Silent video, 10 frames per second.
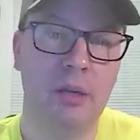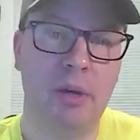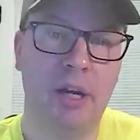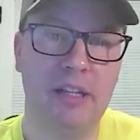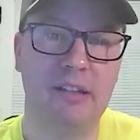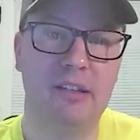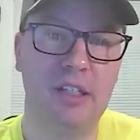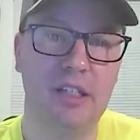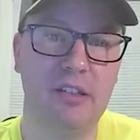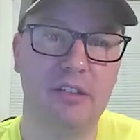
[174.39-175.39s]
behind the
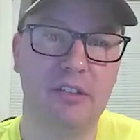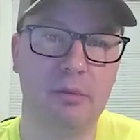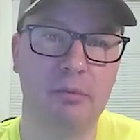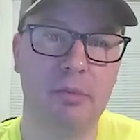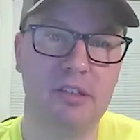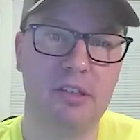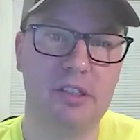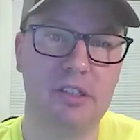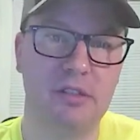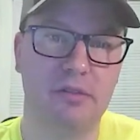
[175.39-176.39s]
scenes, some of the
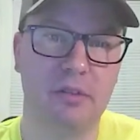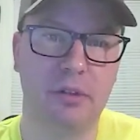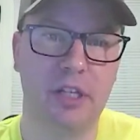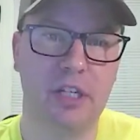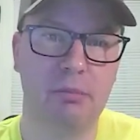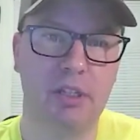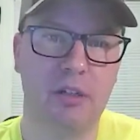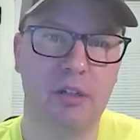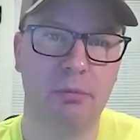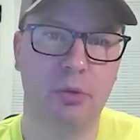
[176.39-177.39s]
messages to feel are they going to be
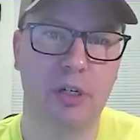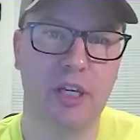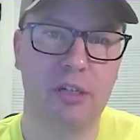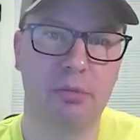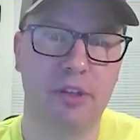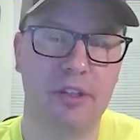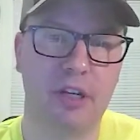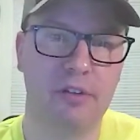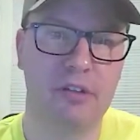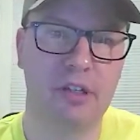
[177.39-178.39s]
held more accountable than
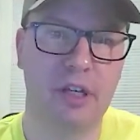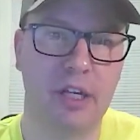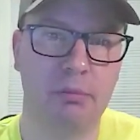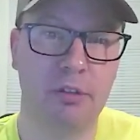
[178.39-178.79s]
the other side.